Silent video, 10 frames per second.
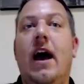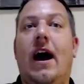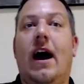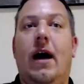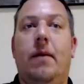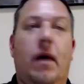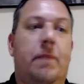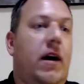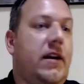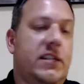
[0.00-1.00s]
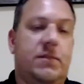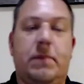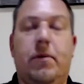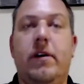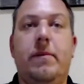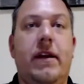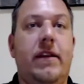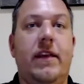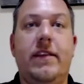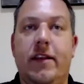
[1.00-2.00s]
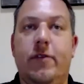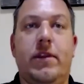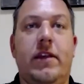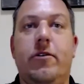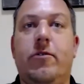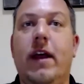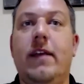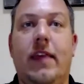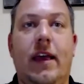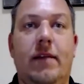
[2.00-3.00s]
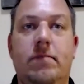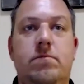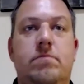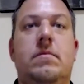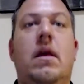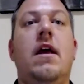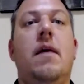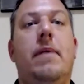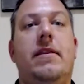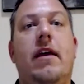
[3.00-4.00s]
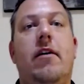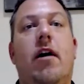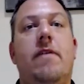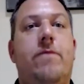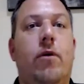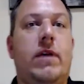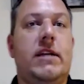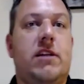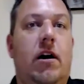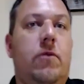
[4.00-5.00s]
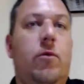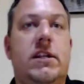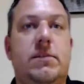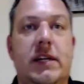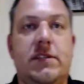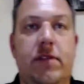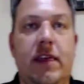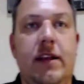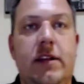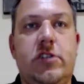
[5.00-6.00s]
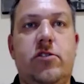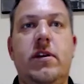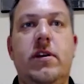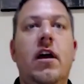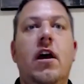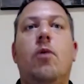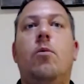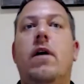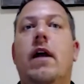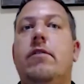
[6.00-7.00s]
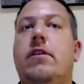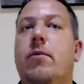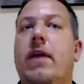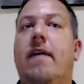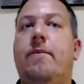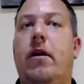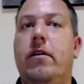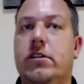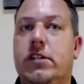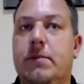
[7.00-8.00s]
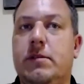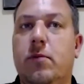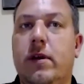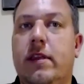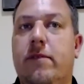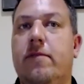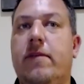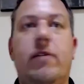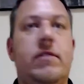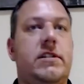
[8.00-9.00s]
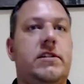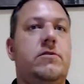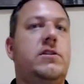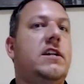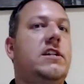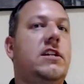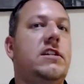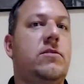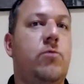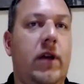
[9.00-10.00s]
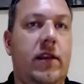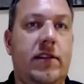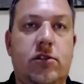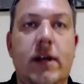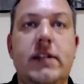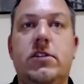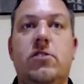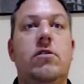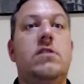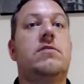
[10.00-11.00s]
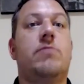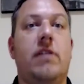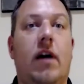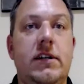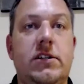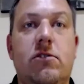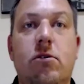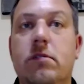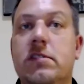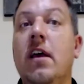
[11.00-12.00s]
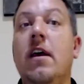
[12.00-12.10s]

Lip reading: I'm not going to speak poorly about Indeed. They do what they do great. but they're not focused on what's best for the industry. We're out there, we have partnerships with different veterans associations, with trade schools, with high schools.